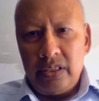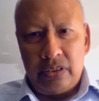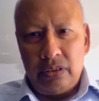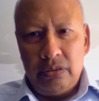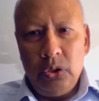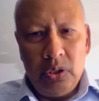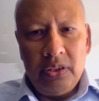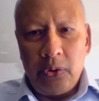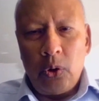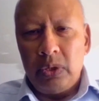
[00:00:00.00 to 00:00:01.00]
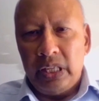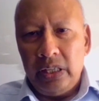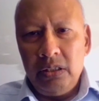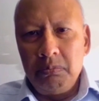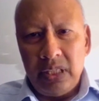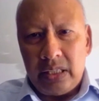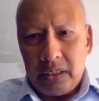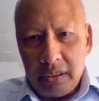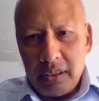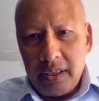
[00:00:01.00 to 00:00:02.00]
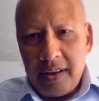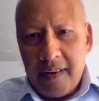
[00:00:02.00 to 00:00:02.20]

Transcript: is uniformly bleak.